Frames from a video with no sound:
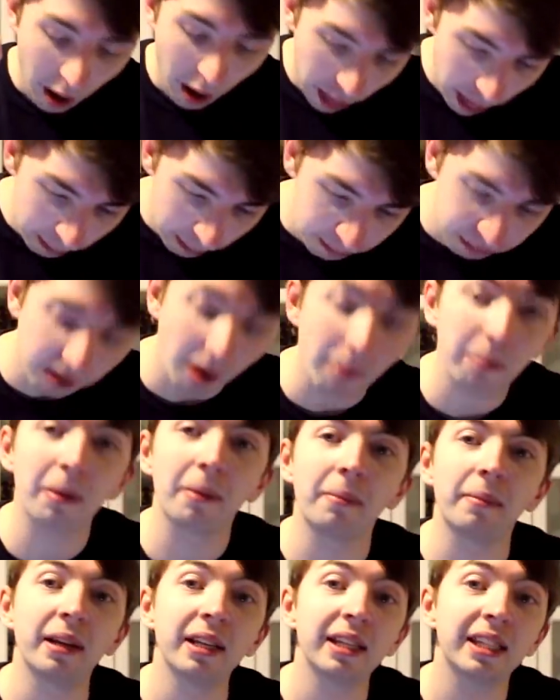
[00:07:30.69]
The
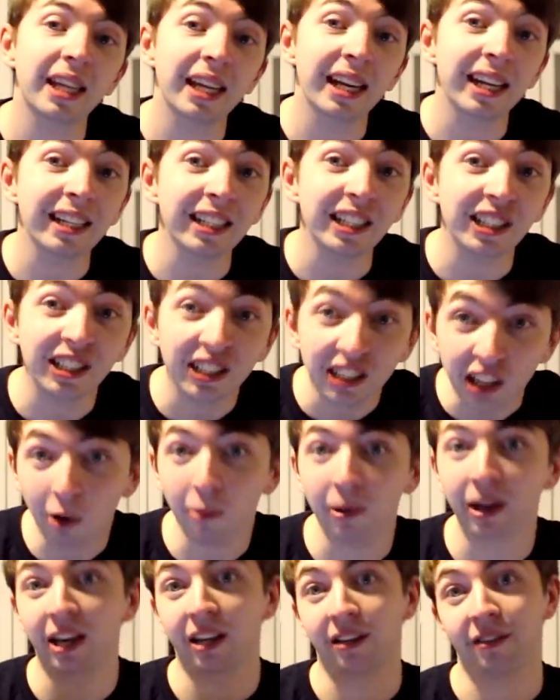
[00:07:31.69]
problem is they didn't
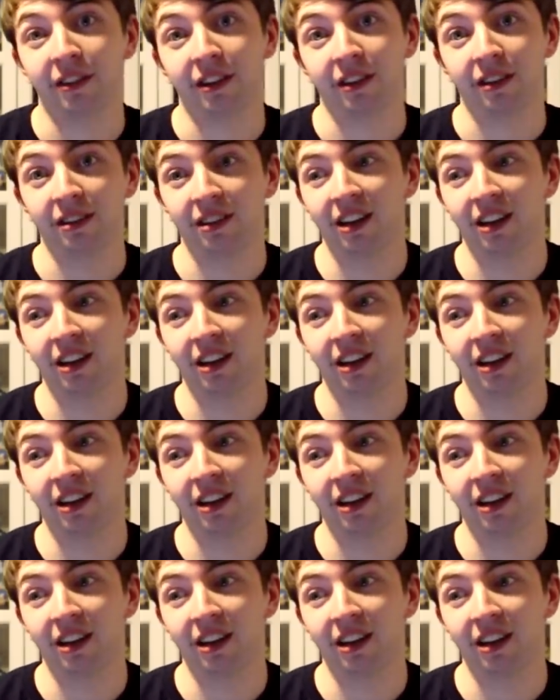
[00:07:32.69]
show any of it.